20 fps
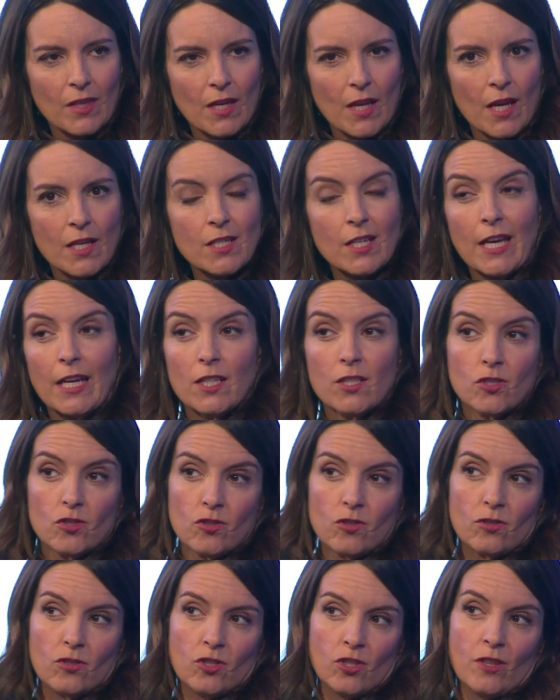
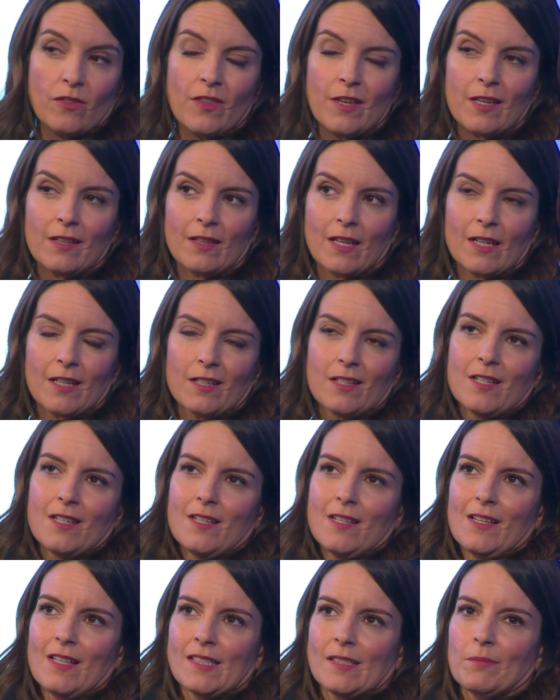And should think like
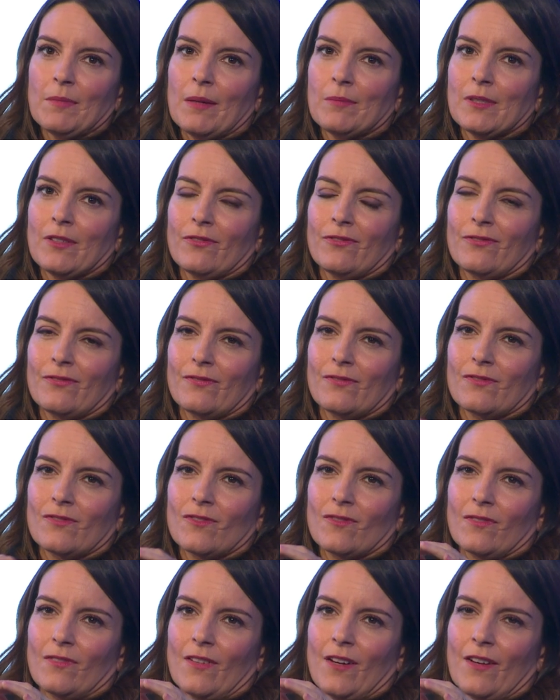sometimes if,
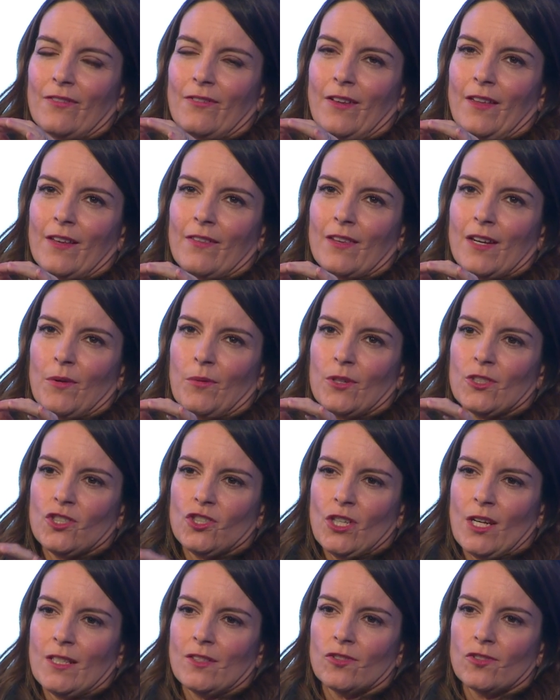I feel like the networks
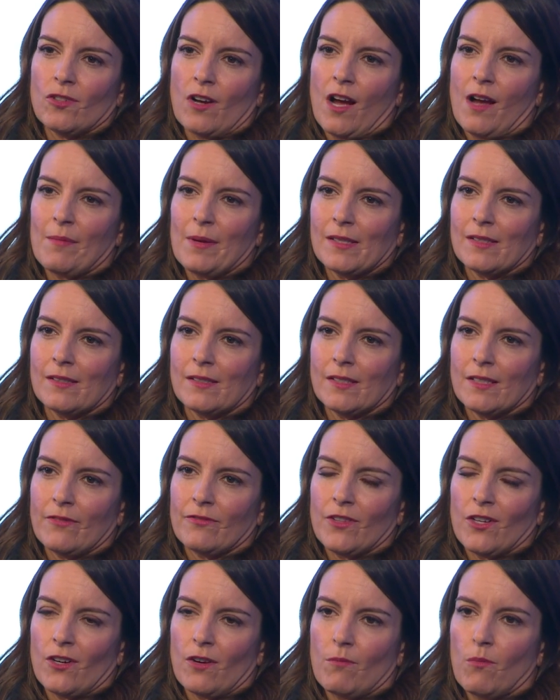chase dramas and
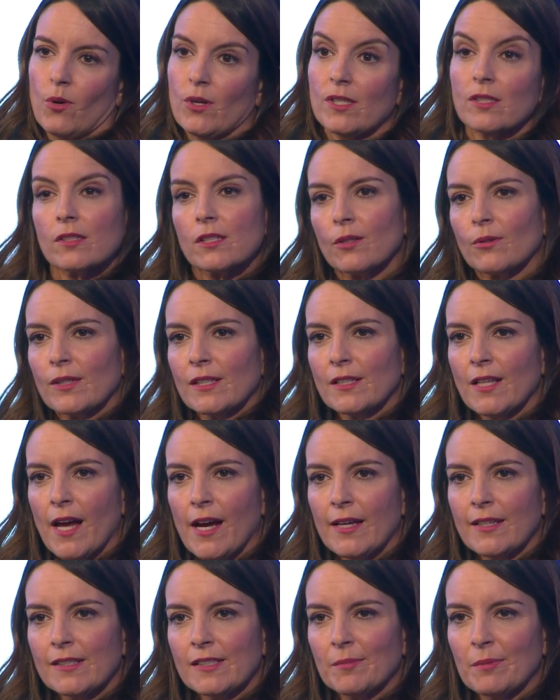stuff that are more
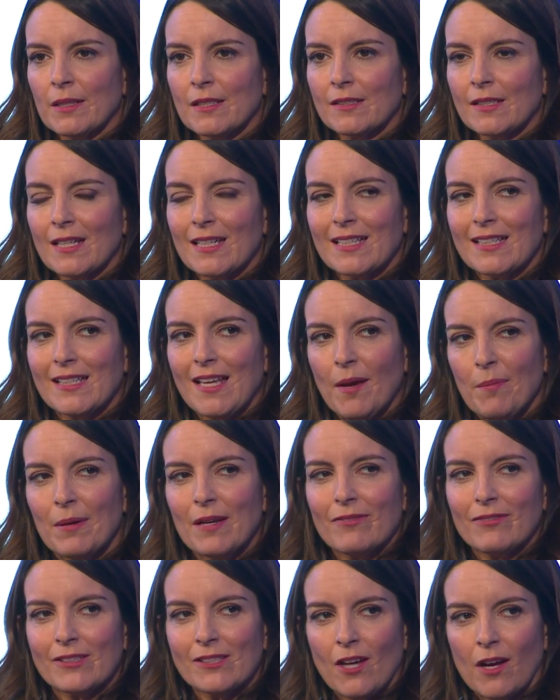serialized, but it's like, yeah,
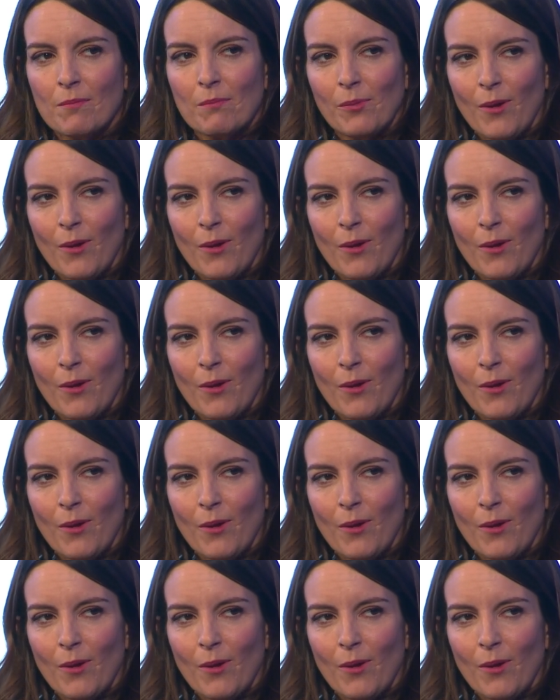but if it's on